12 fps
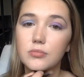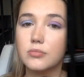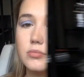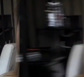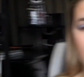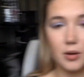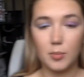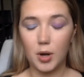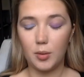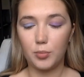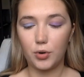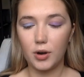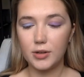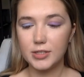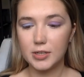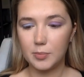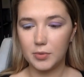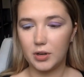Now that I'm all bronzed,
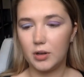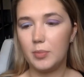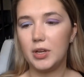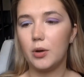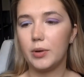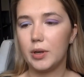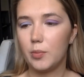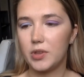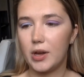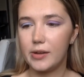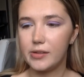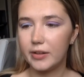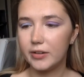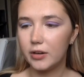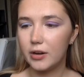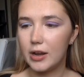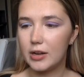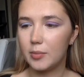I'm going to be going in with highlighter,
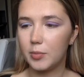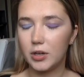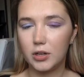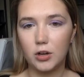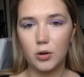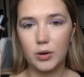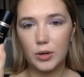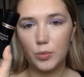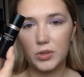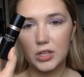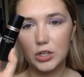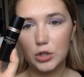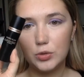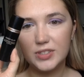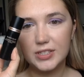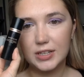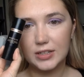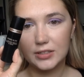and I'm going to go in with the
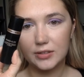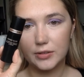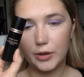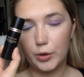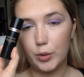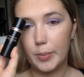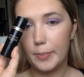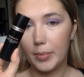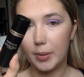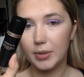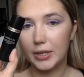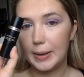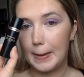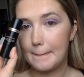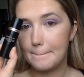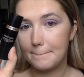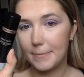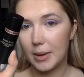Nudestix Glow Bubbly
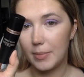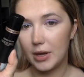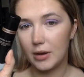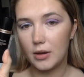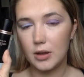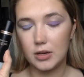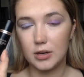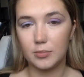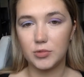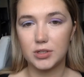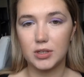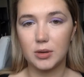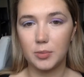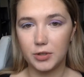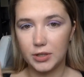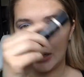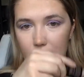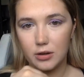Baby. And I'm just going to put
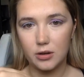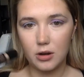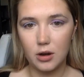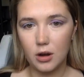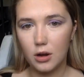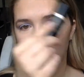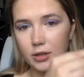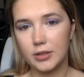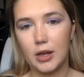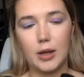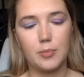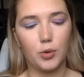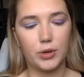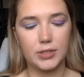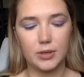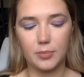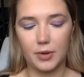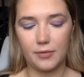that all on the high points of my